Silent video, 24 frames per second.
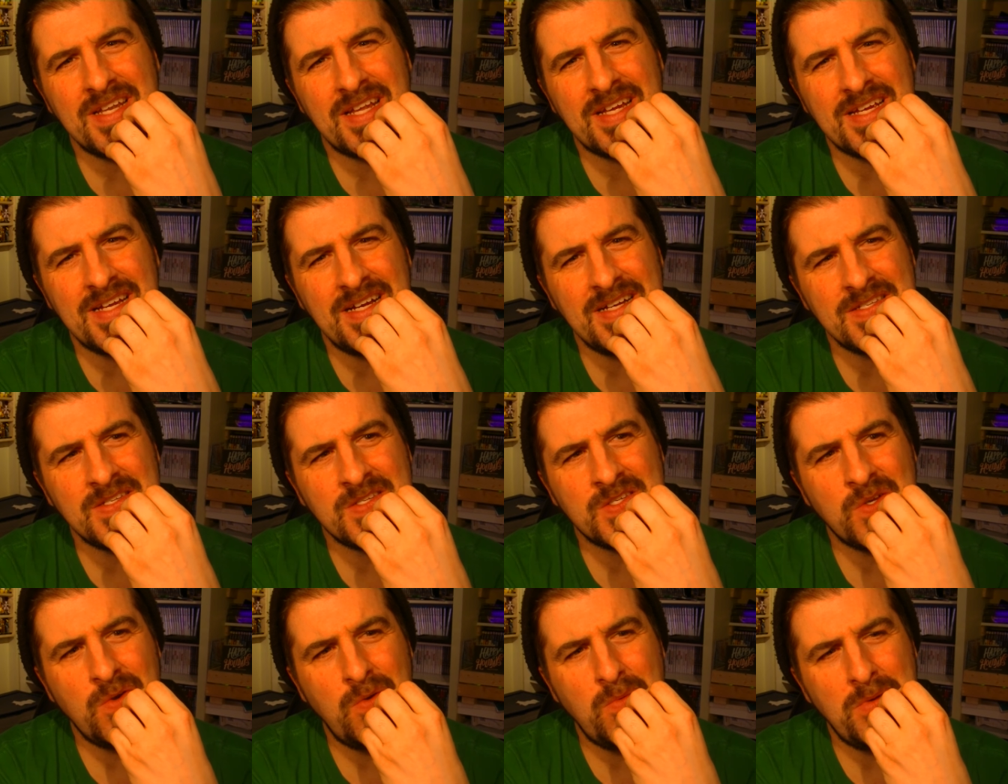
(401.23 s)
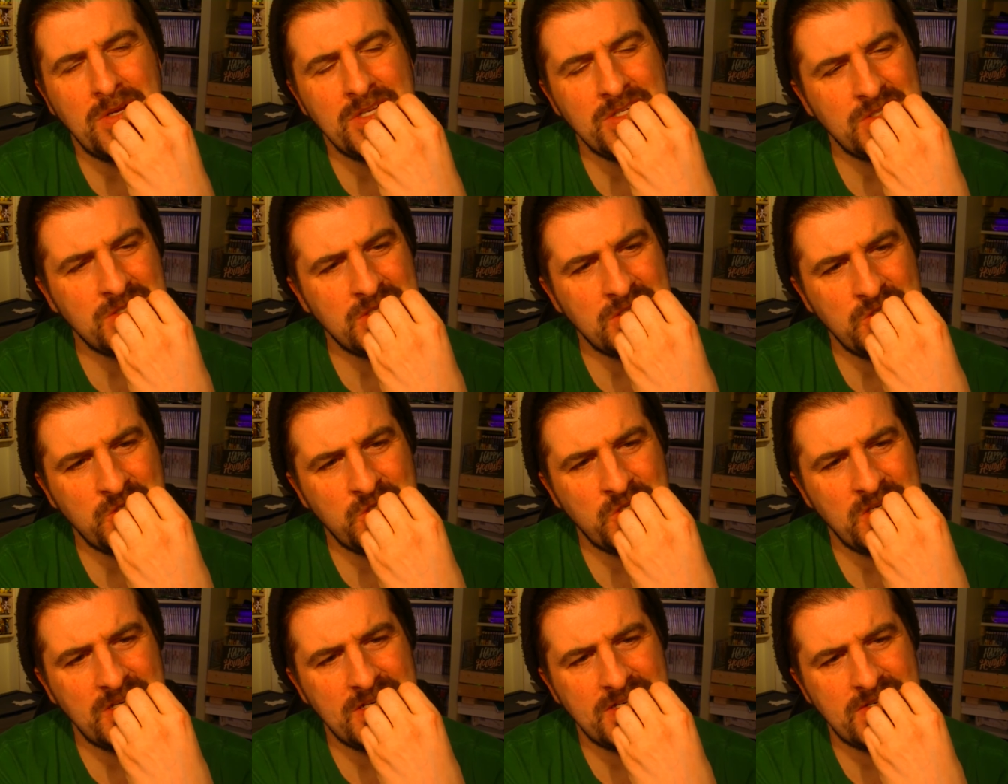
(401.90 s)
I got so much to
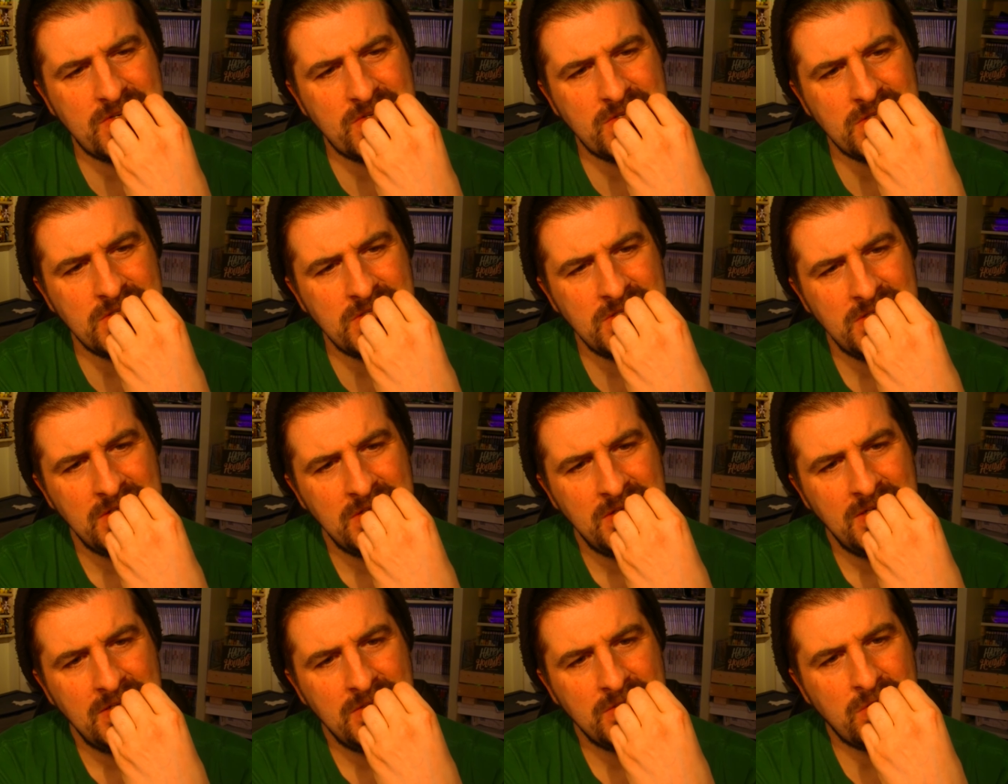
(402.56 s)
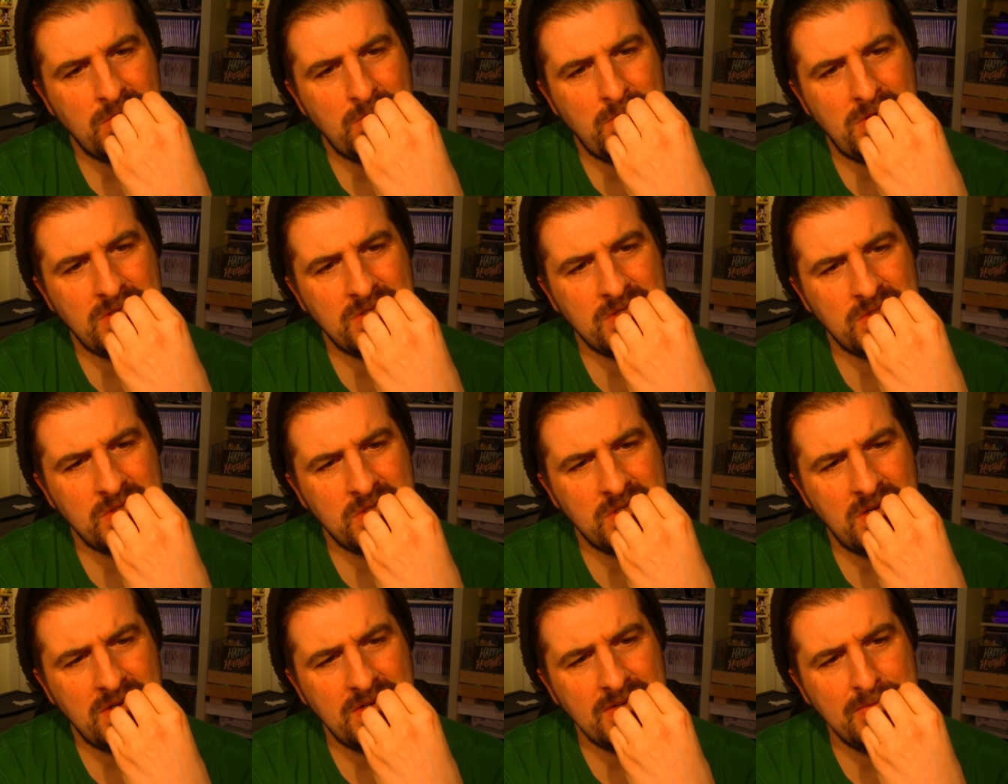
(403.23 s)
share and so much
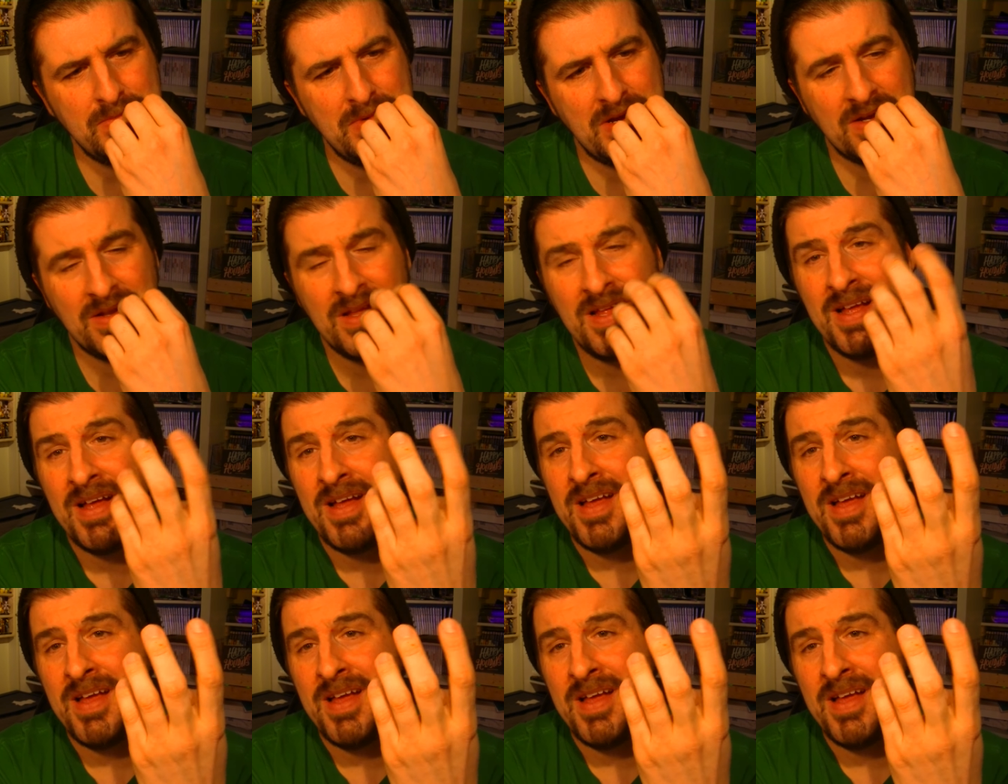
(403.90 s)
to talk about.